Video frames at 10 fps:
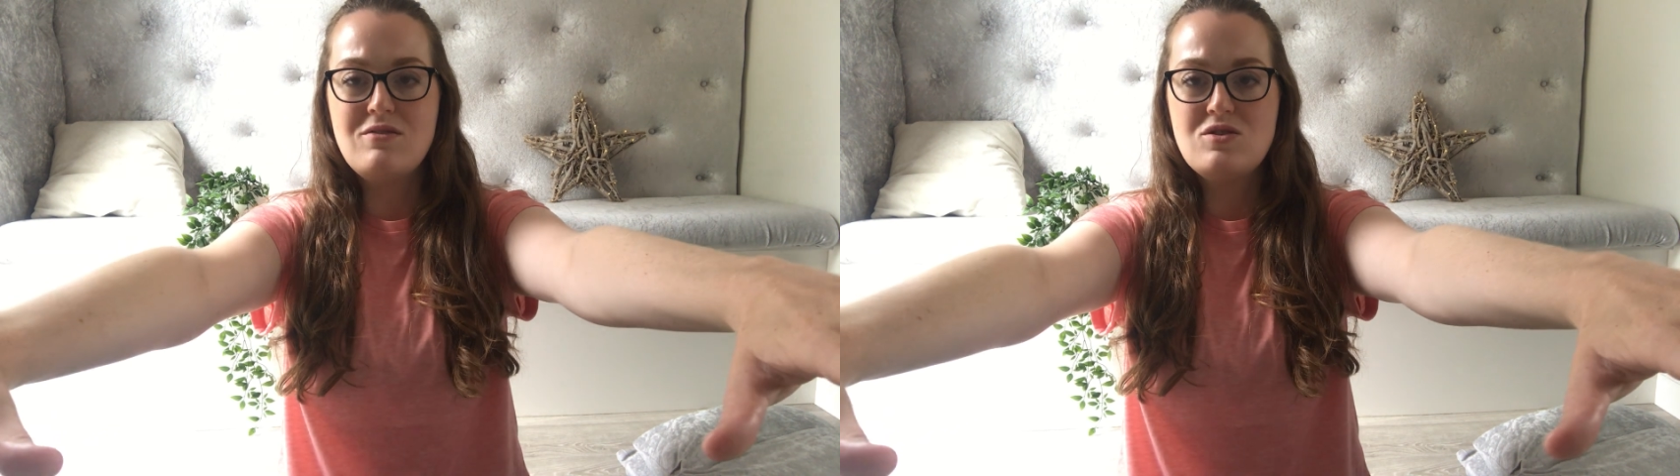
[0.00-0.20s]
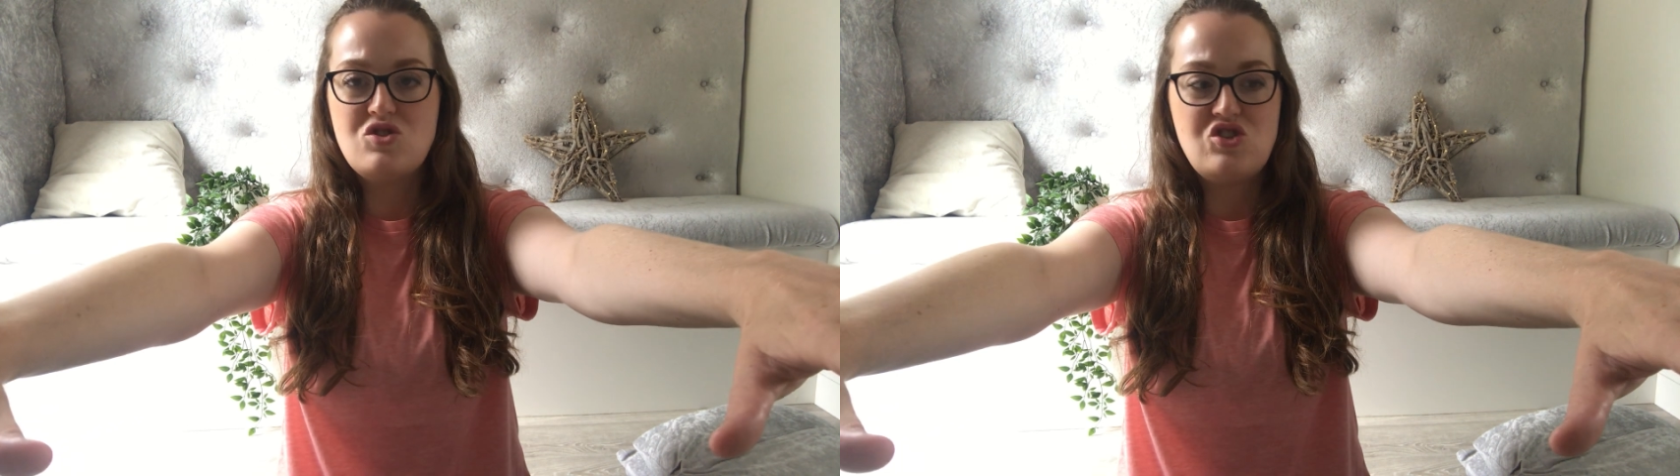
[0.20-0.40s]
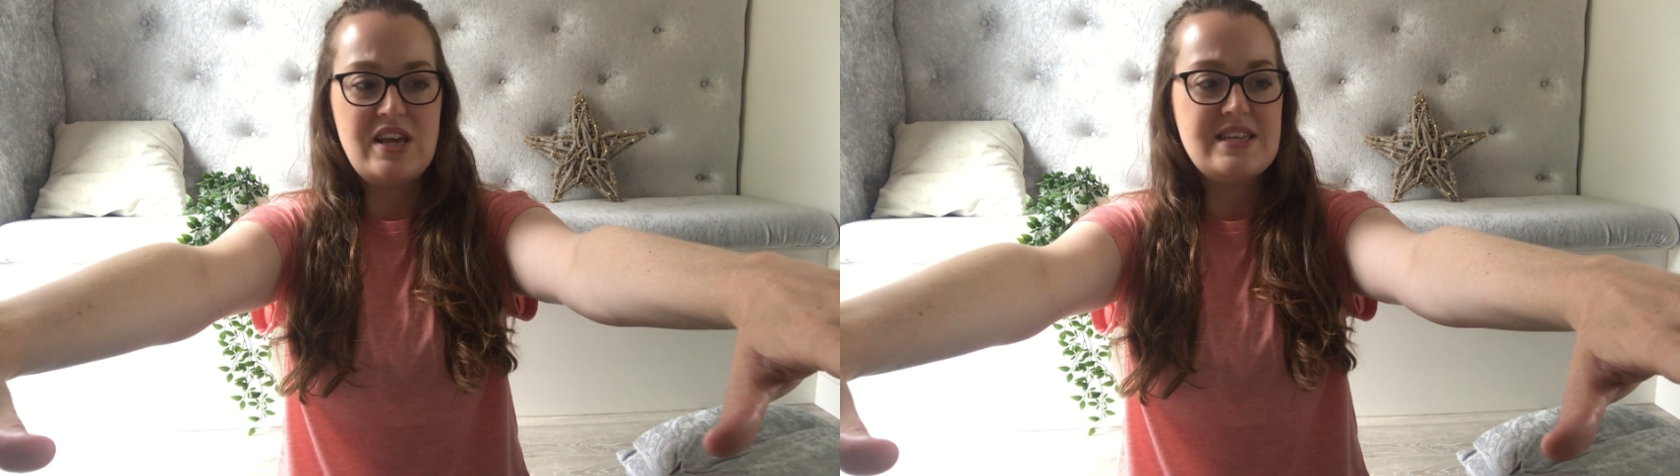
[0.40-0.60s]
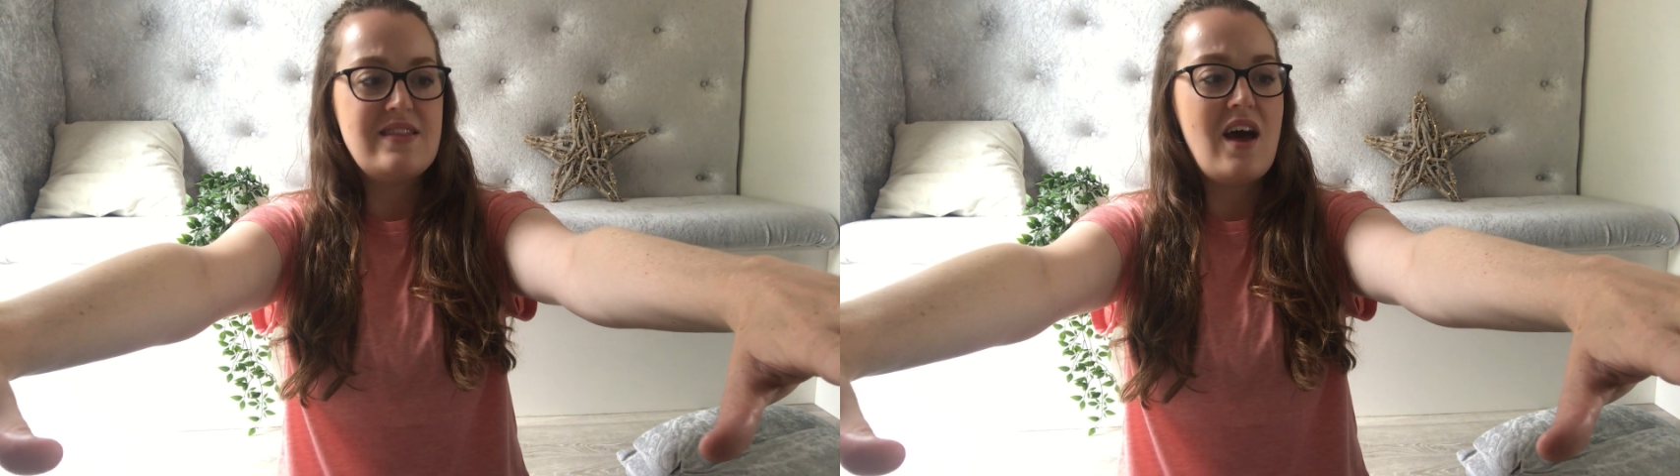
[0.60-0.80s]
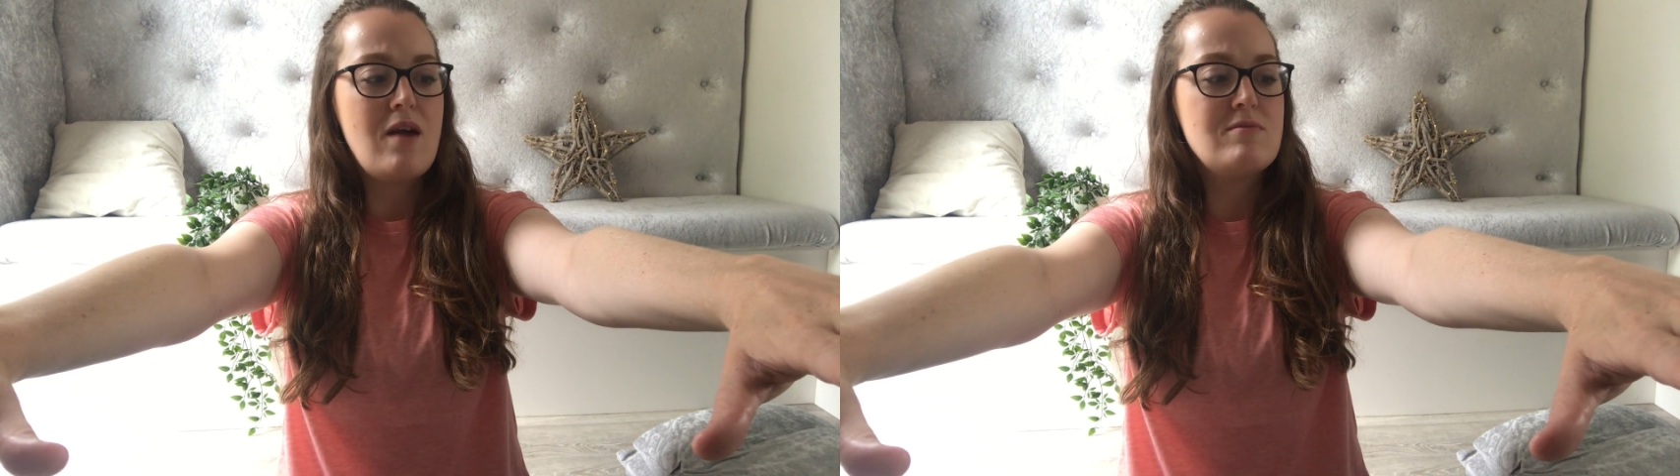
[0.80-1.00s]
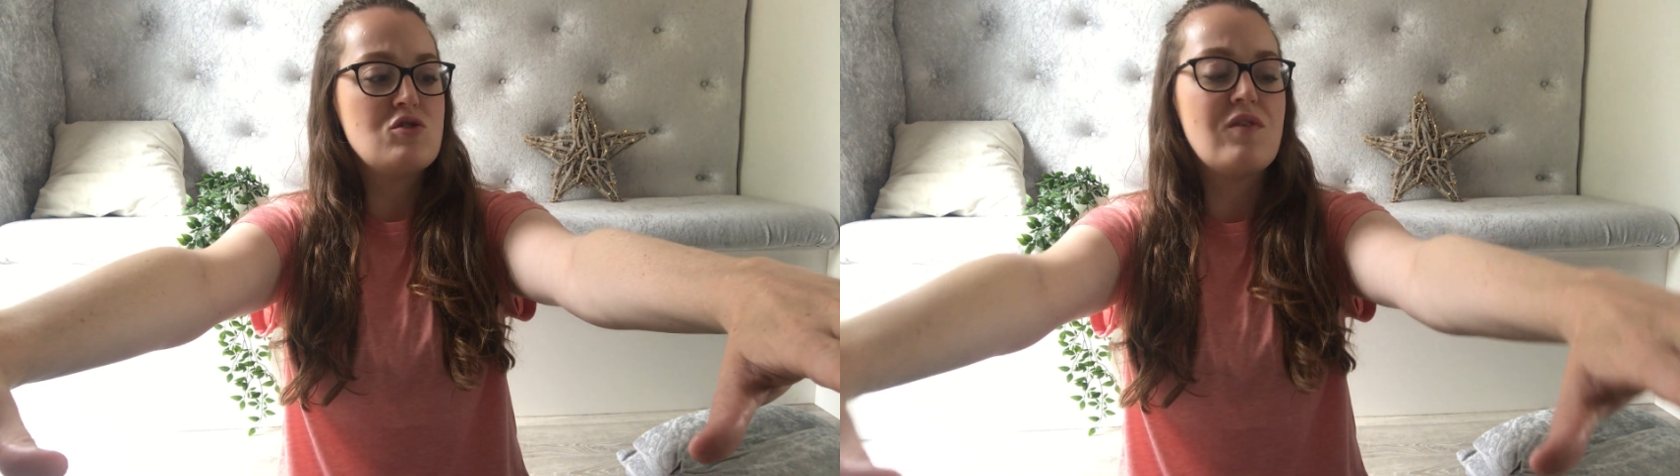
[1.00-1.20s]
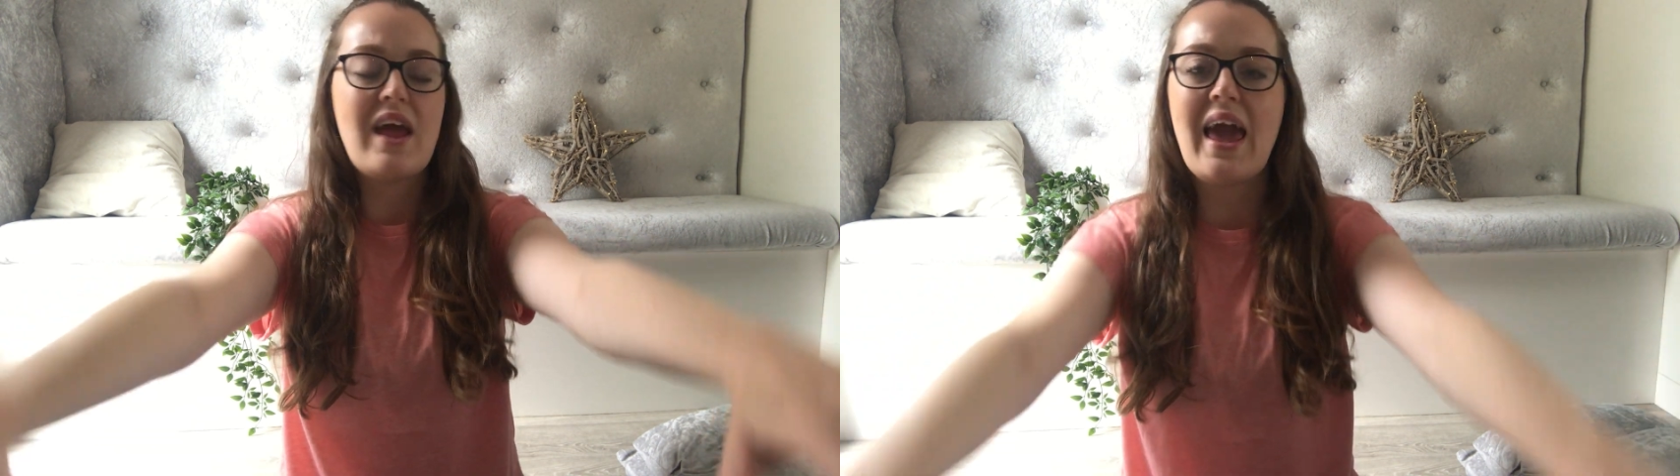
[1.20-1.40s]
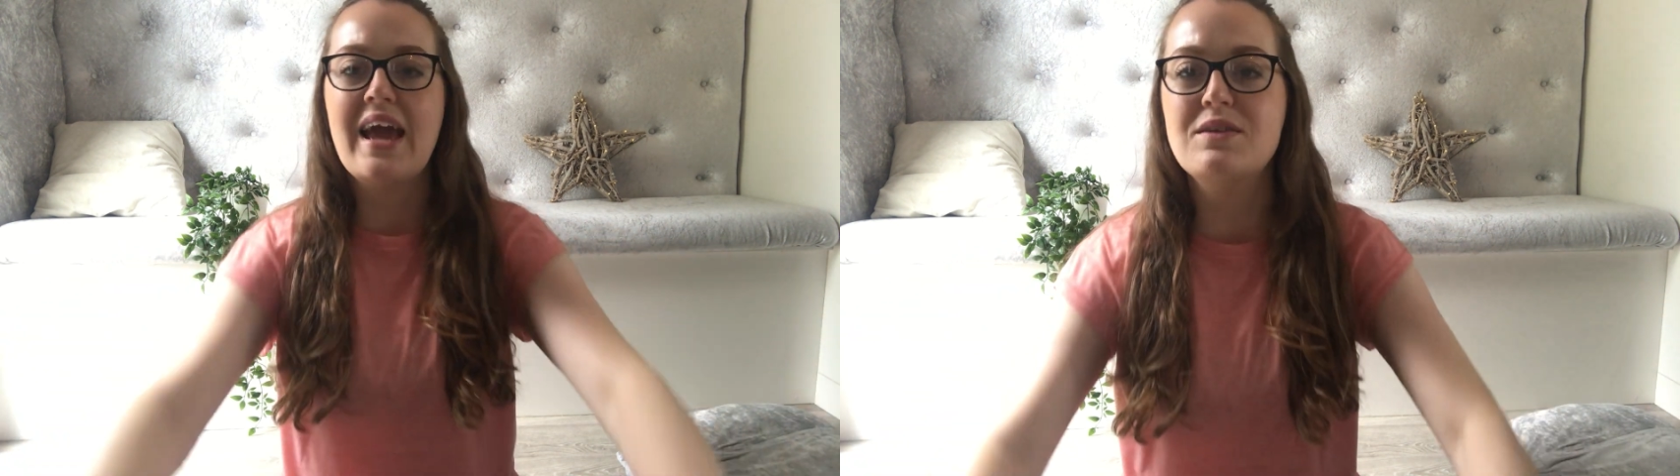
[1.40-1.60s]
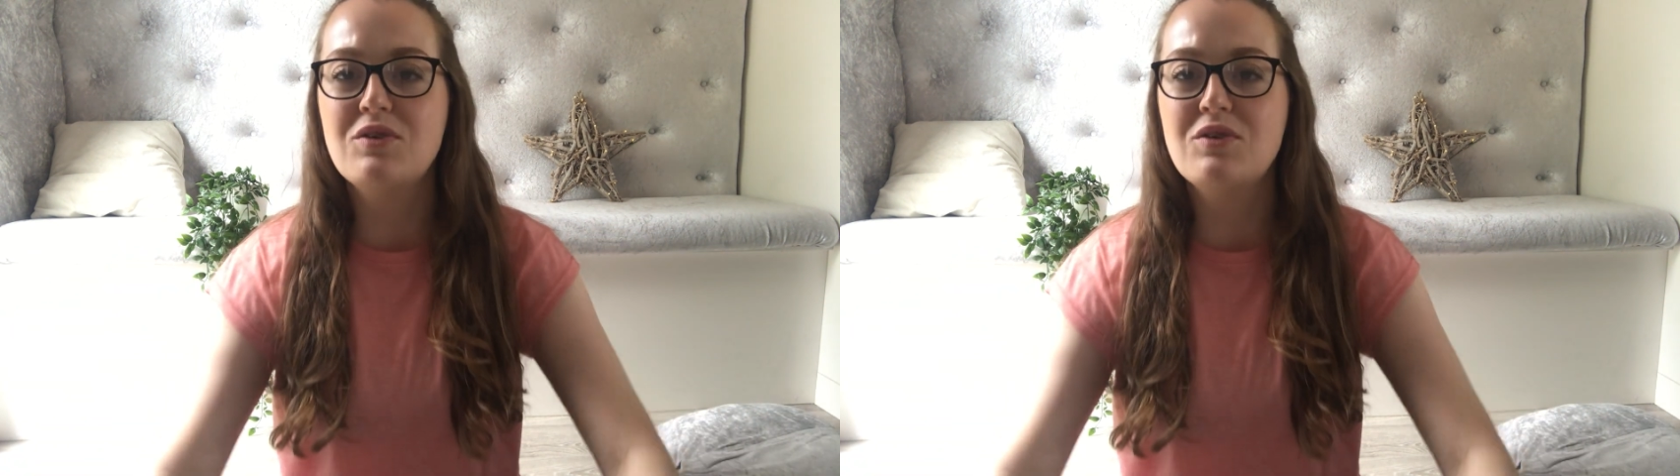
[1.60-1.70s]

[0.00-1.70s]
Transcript: So straighten the arms overhead.